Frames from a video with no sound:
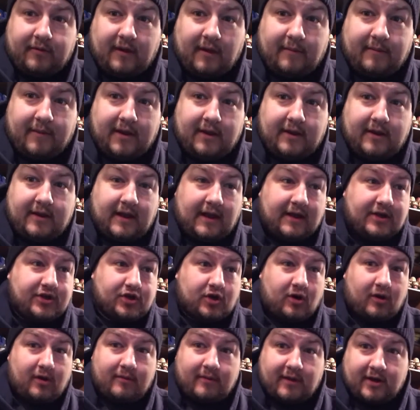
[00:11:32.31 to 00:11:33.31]
I mean, you got
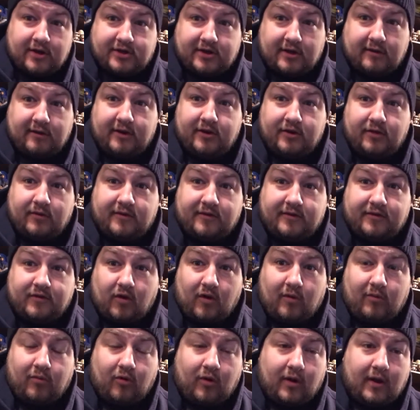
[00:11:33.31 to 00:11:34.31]
Charlie Mangielli doing
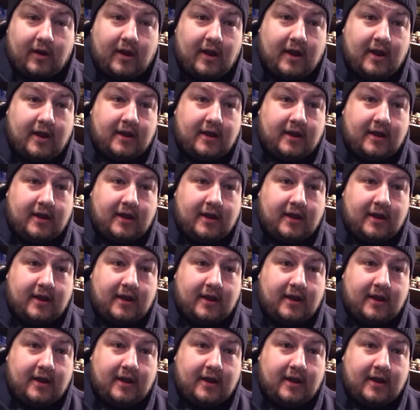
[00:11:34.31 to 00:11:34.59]
scoreboard.